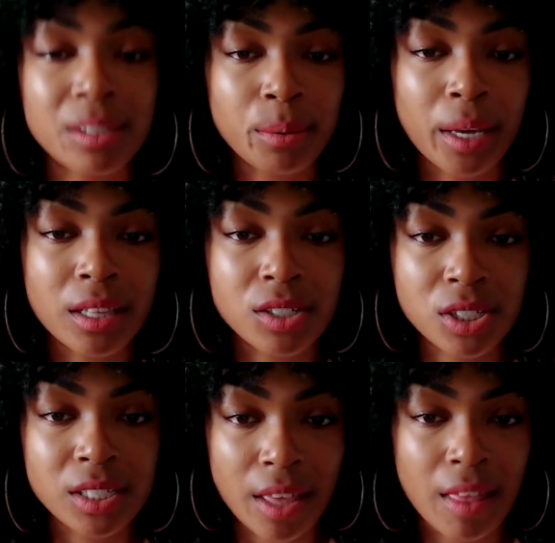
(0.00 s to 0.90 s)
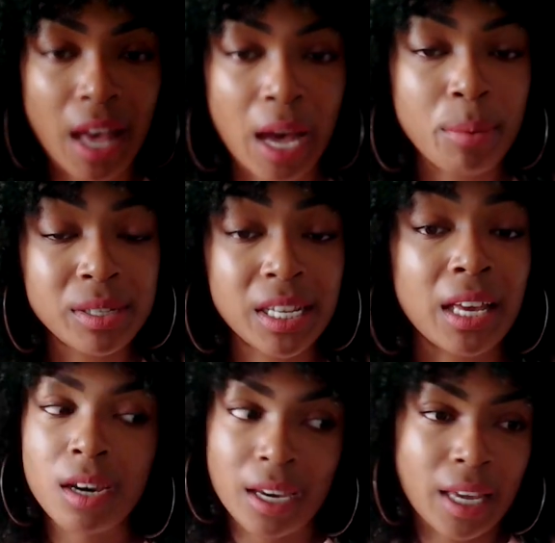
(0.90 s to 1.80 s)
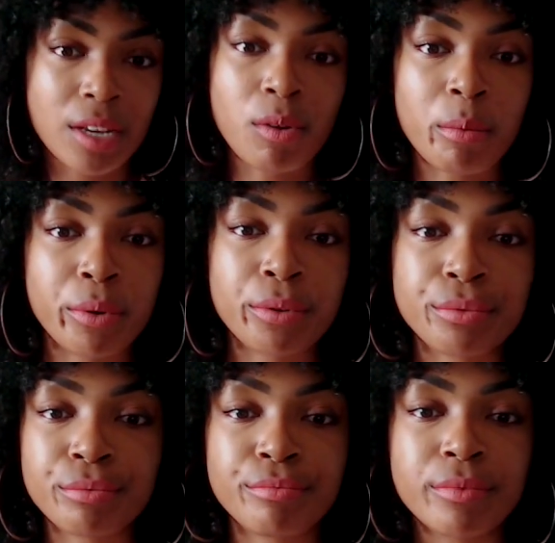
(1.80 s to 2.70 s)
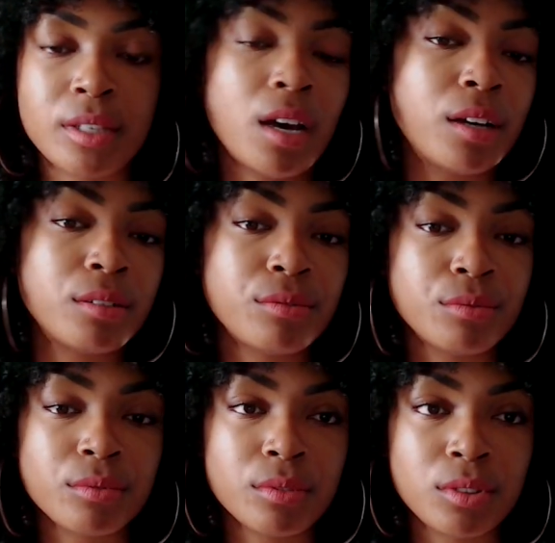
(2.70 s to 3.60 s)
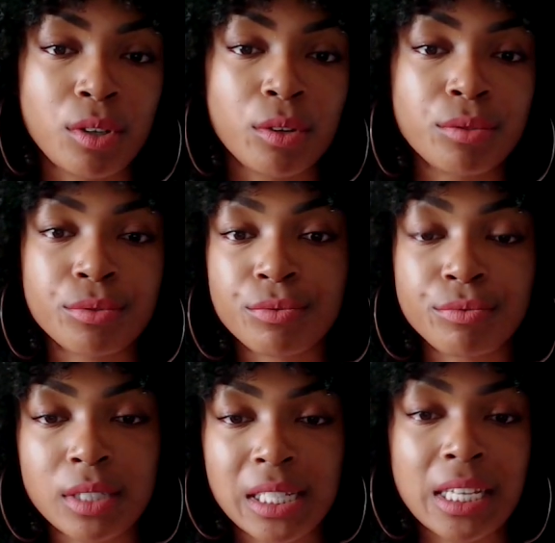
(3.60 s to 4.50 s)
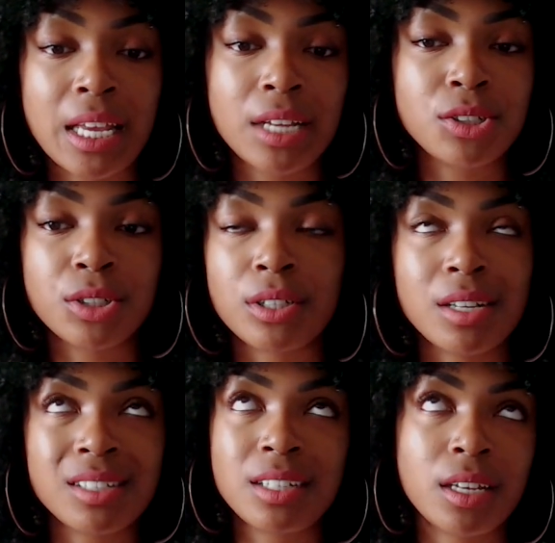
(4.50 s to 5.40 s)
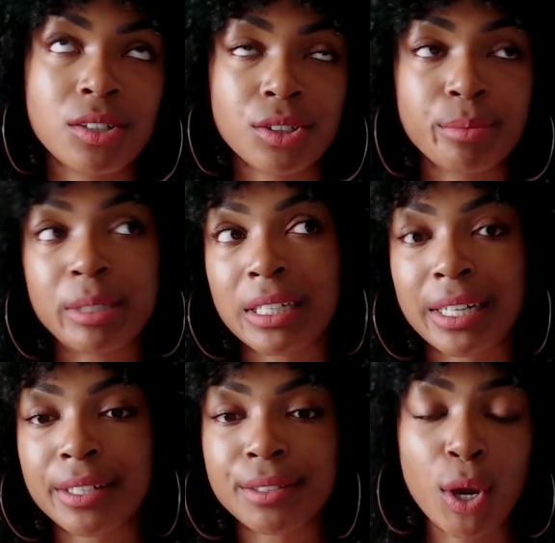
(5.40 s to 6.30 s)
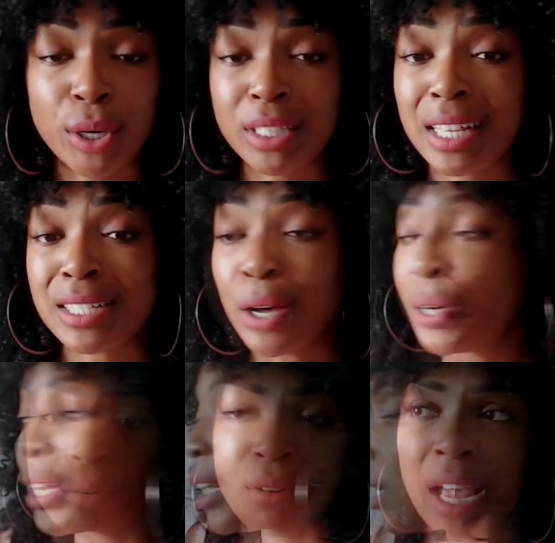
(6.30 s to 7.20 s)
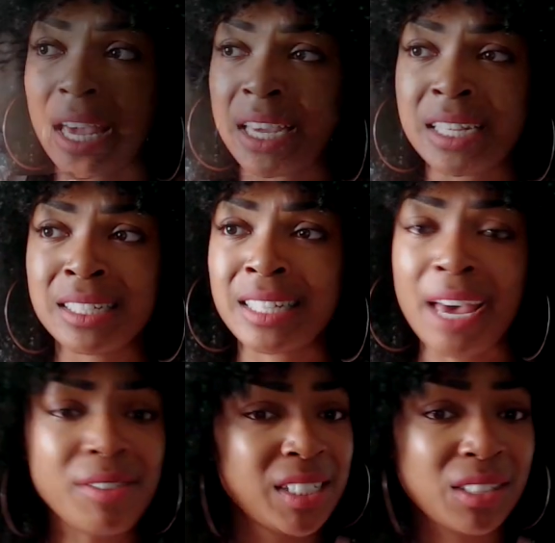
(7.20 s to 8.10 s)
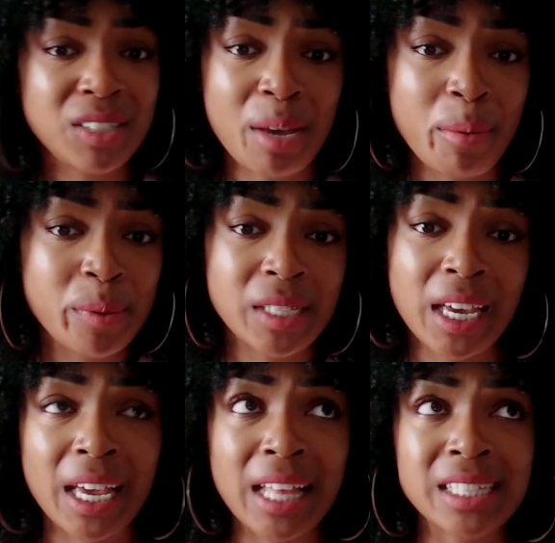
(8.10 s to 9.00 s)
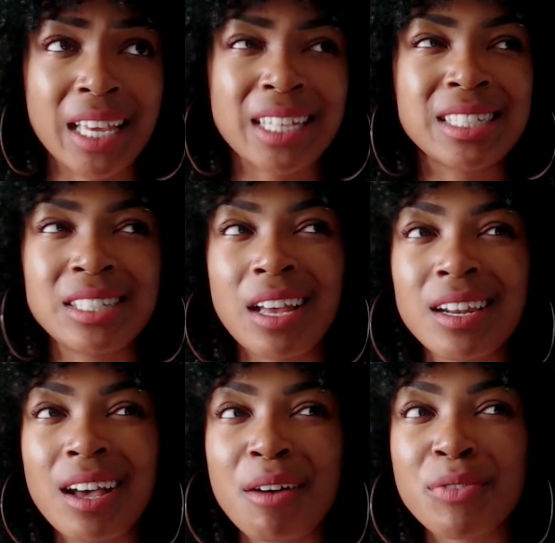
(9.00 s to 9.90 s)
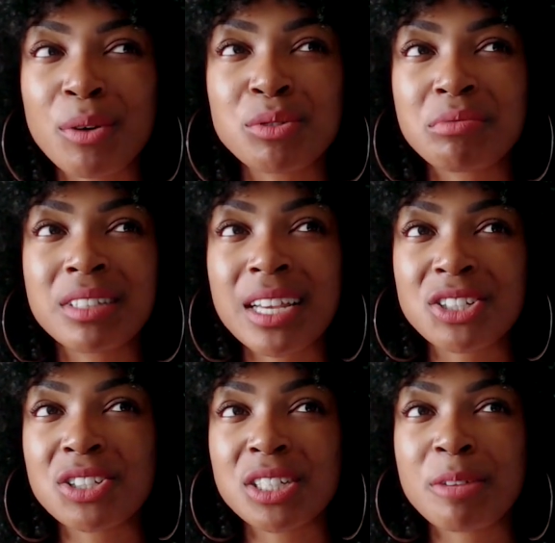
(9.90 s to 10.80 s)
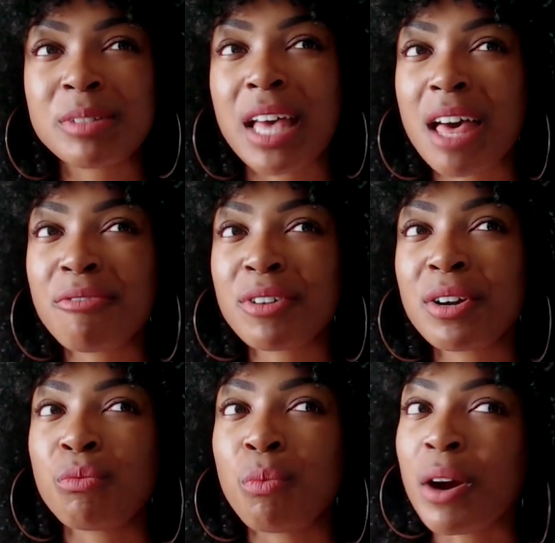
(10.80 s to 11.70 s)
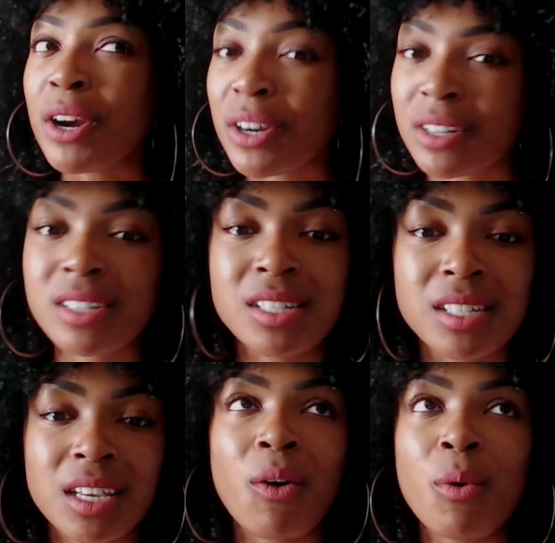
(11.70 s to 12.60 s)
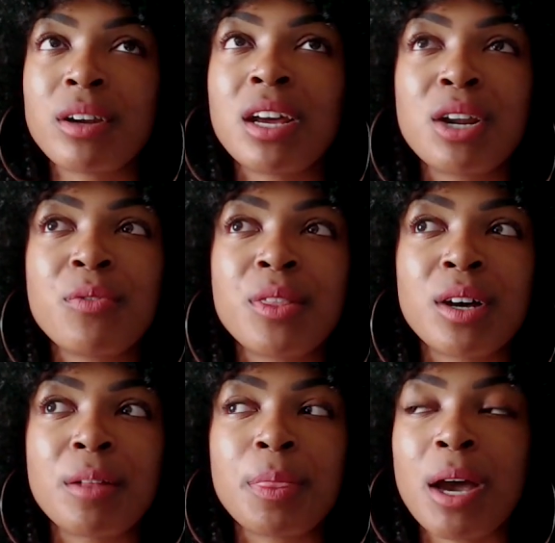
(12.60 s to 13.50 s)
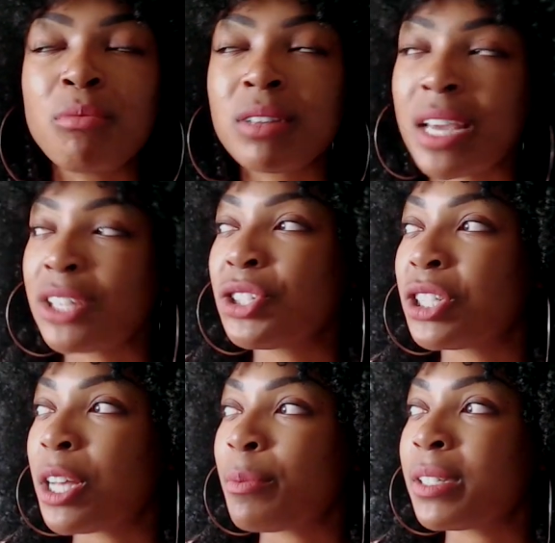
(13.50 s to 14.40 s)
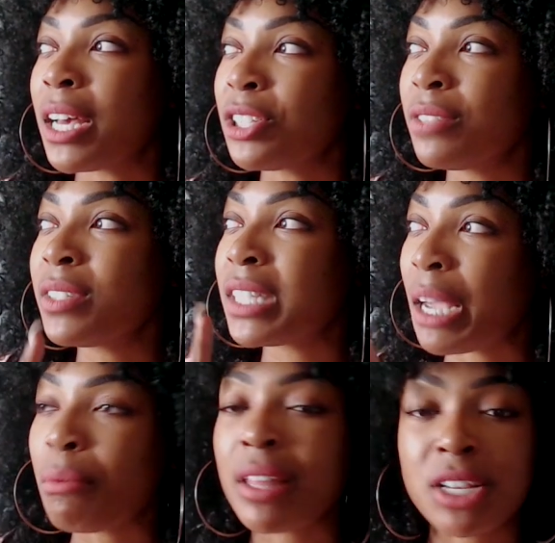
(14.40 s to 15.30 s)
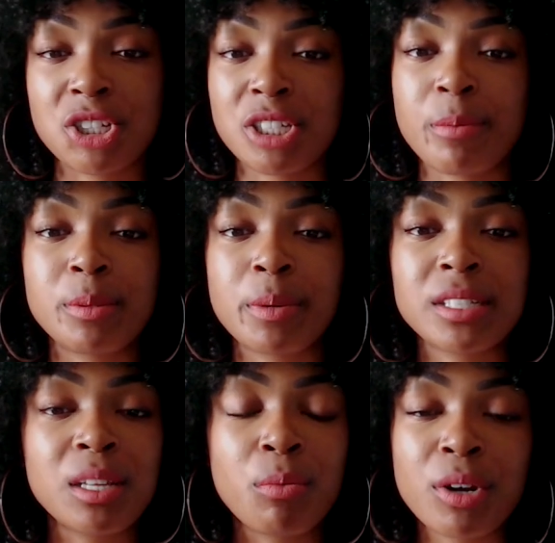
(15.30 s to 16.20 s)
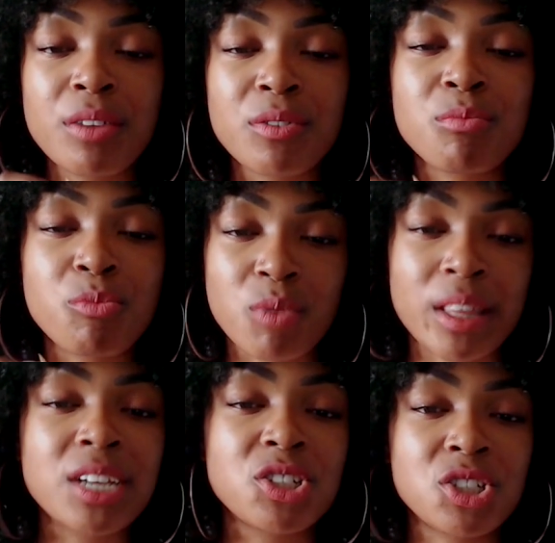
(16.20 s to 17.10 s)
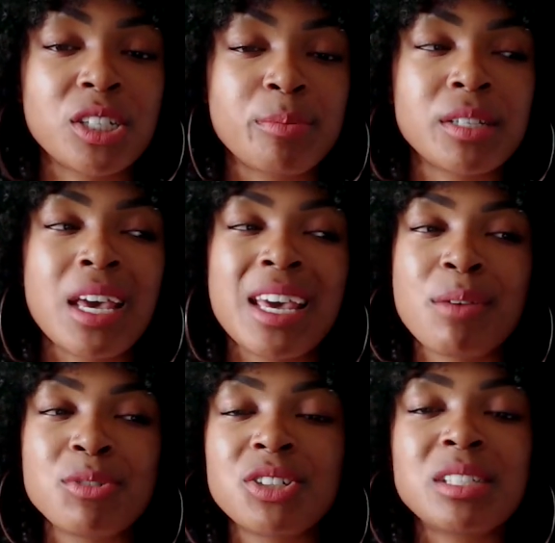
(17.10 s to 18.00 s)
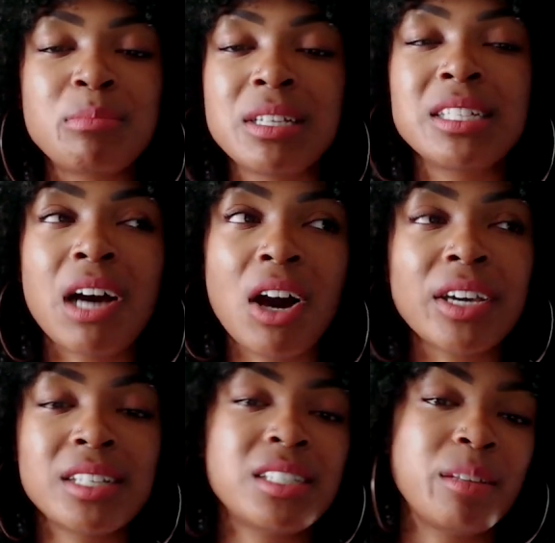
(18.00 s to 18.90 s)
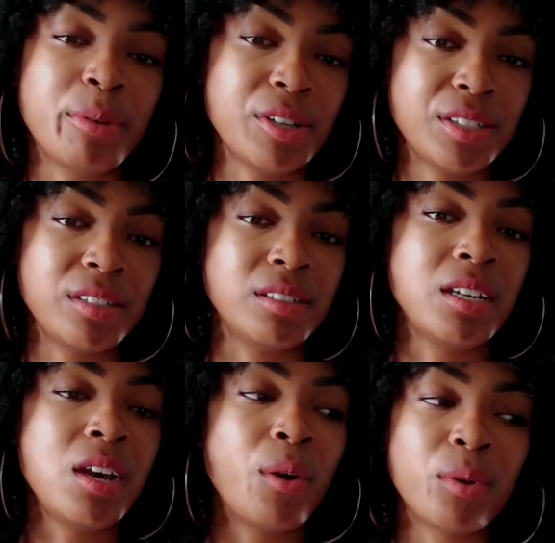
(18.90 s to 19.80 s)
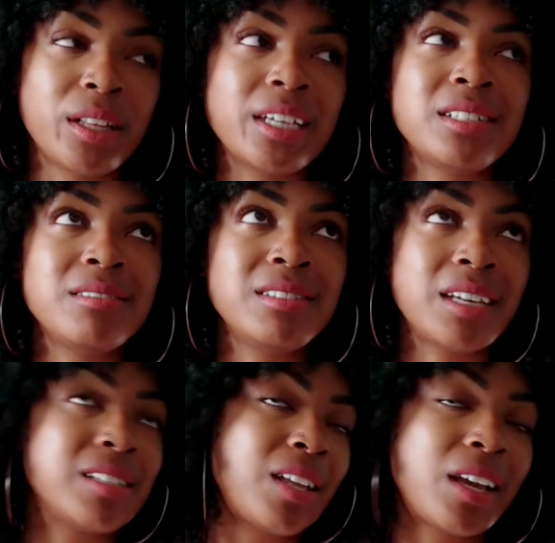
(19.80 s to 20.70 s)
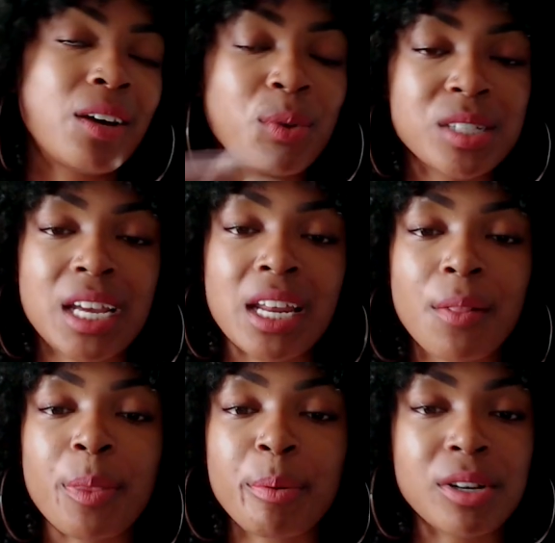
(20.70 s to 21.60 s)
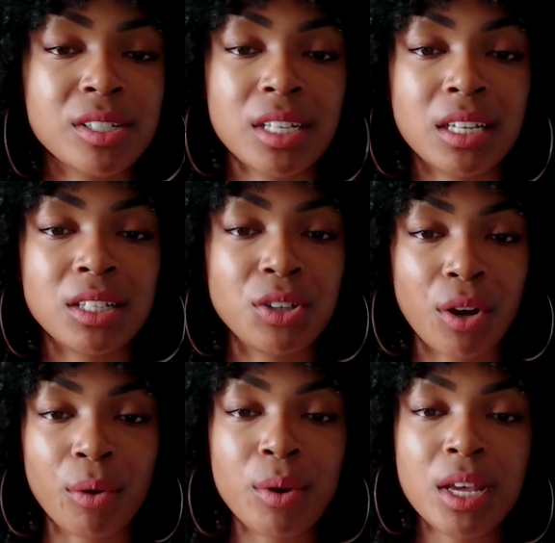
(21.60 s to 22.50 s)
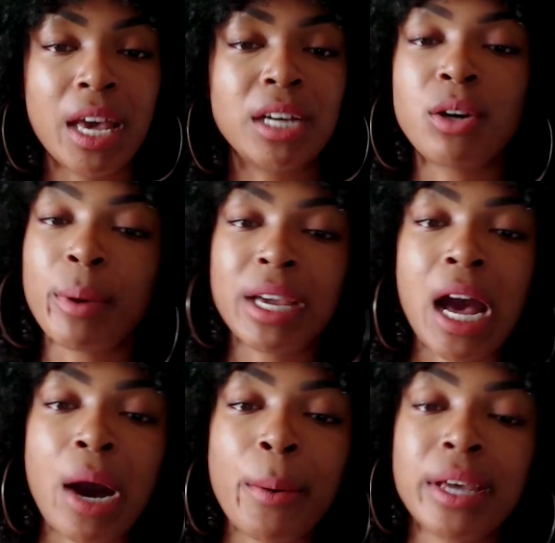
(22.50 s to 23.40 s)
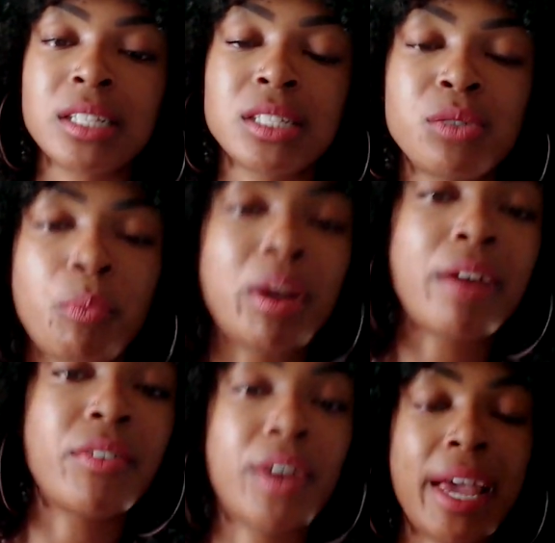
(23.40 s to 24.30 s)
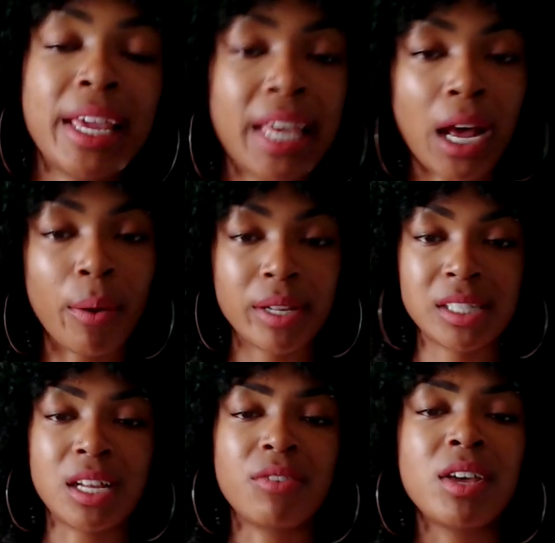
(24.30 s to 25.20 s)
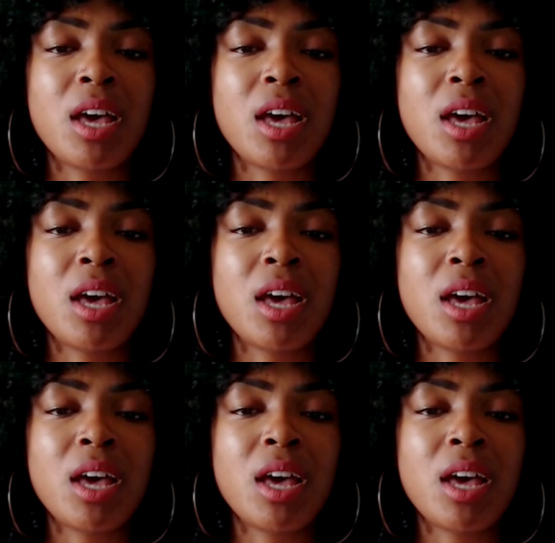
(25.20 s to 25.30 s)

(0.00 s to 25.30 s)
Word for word: Okay, let's just say that I would date like any normal young, you know, teenager, not teenager, but like early adulthood. And every single time I would date, it's like none of those relationships ever worked, or none of the, not relationships. I shouldn't even say relationships, because they weren't even relationships. It was just me talking to the person, or like, yeah, like, or dating the person, you know, and going out and whatever, hanging out and stuff.